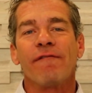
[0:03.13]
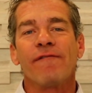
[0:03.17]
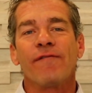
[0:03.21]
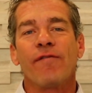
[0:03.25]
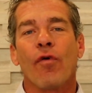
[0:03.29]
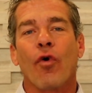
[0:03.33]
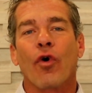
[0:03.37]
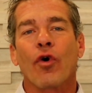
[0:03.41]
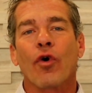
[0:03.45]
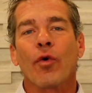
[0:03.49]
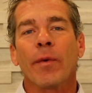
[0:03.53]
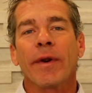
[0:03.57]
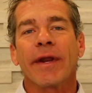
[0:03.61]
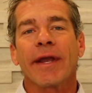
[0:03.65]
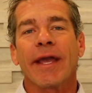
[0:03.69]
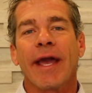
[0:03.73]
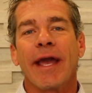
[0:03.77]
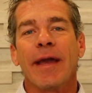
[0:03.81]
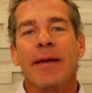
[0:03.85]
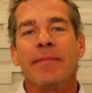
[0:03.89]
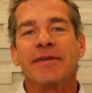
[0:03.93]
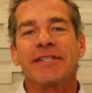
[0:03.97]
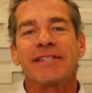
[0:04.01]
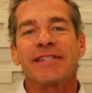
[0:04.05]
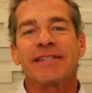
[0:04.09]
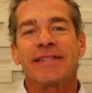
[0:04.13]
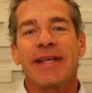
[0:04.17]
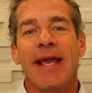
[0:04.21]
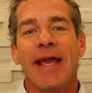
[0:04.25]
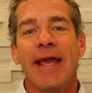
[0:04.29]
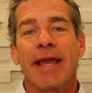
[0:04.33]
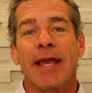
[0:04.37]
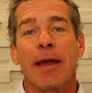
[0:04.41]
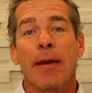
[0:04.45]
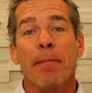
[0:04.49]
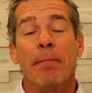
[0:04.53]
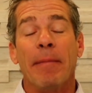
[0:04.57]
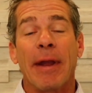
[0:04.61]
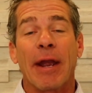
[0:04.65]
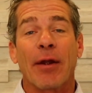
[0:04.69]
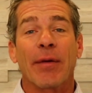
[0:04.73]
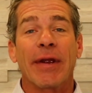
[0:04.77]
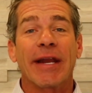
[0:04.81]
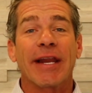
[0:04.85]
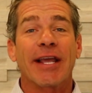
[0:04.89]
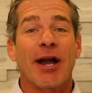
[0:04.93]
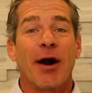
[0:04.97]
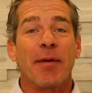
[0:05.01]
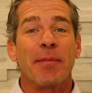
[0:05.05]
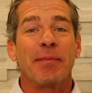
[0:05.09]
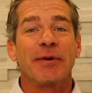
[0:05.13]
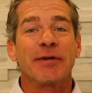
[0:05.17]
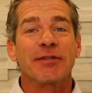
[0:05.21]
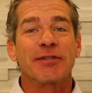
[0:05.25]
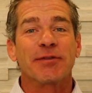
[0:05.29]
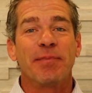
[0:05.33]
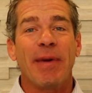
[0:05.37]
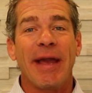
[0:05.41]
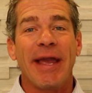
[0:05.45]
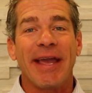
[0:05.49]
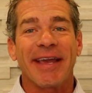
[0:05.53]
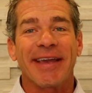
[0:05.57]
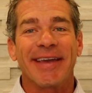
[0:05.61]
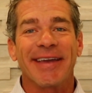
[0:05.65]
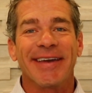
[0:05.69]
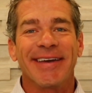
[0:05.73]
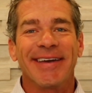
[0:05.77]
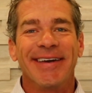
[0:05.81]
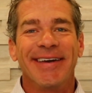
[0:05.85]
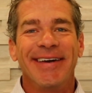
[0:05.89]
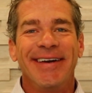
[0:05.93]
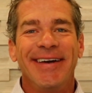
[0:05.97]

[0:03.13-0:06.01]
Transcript: 401k mistake married couples make.